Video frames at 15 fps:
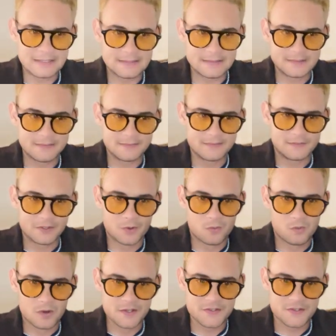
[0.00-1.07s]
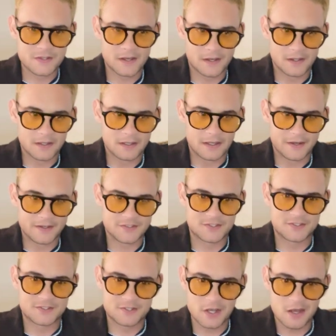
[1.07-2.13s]
there was a
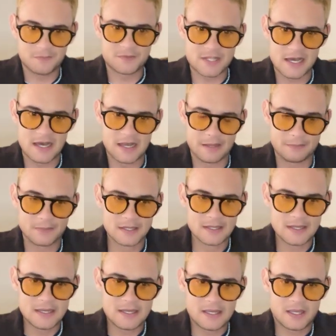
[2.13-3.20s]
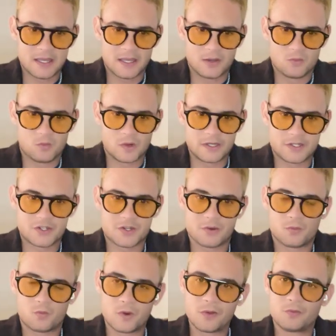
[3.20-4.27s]
stop time in which
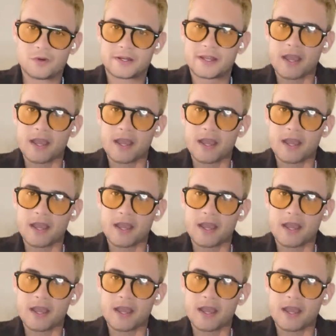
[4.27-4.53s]
we would